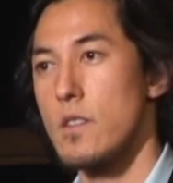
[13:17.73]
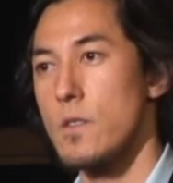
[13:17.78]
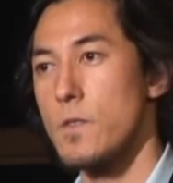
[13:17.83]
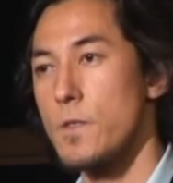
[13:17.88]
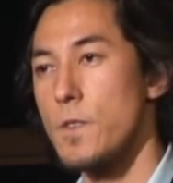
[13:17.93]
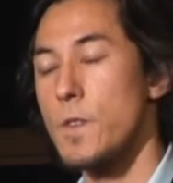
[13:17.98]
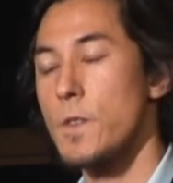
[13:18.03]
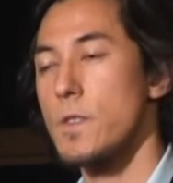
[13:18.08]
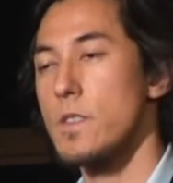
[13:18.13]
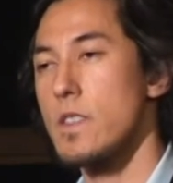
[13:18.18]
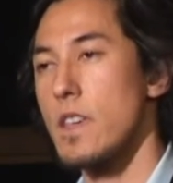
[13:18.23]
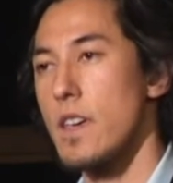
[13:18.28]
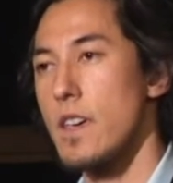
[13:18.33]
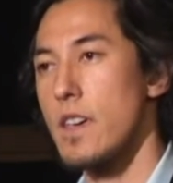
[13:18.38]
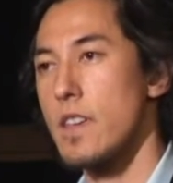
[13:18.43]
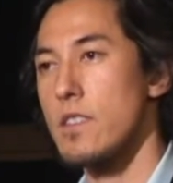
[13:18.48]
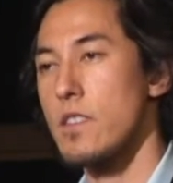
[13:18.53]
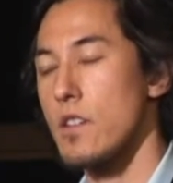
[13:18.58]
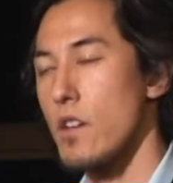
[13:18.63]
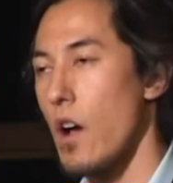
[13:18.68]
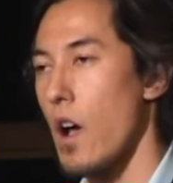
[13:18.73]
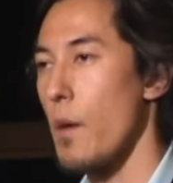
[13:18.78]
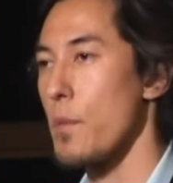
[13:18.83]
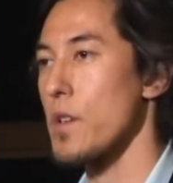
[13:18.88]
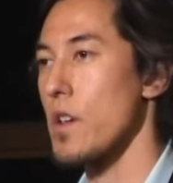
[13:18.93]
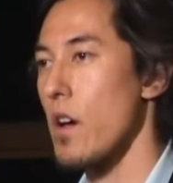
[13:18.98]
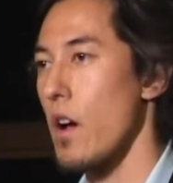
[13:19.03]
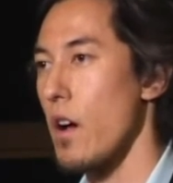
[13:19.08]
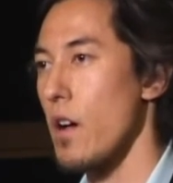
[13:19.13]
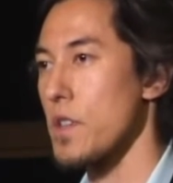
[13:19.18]
This day, the
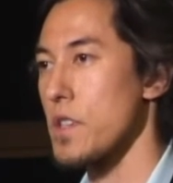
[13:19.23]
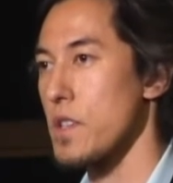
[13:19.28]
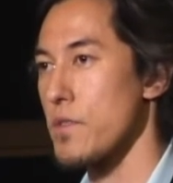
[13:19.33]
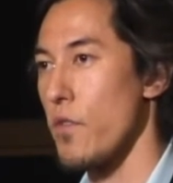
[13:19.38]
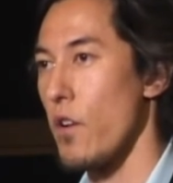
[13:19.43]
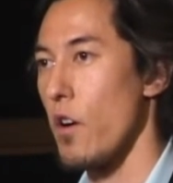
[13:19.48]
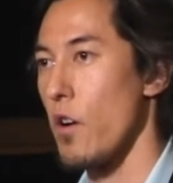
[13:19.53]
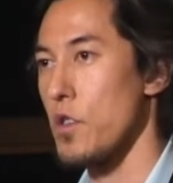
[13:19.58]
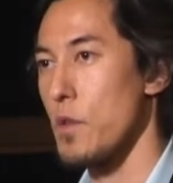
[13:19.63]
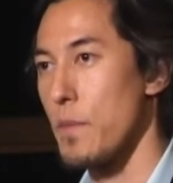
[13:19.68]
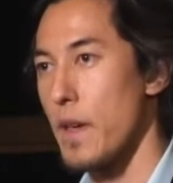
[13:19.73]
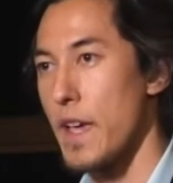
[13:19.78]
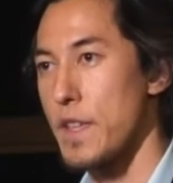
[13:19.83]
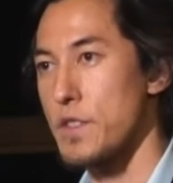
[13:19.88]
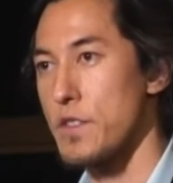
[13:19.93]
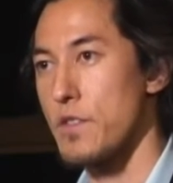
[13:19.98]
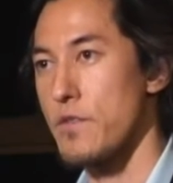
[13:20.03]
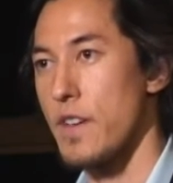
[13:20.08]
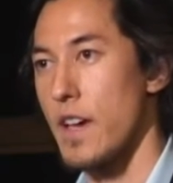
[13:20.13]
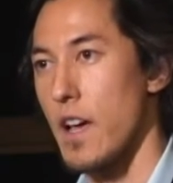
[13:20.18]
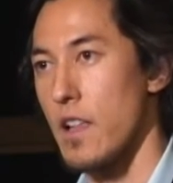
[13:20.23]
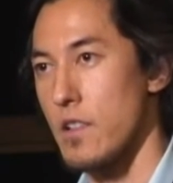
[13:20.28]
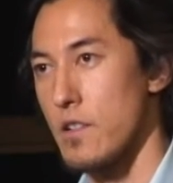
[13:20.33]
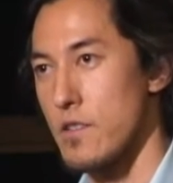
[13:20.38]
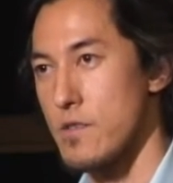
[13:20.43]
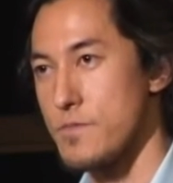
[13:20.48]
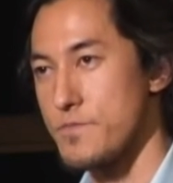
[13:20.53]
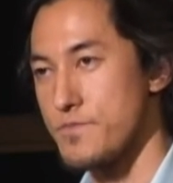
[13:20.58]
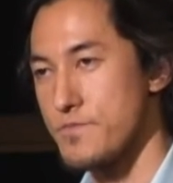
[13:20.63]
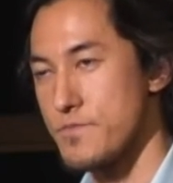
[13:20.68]
common cause of all demands your valor.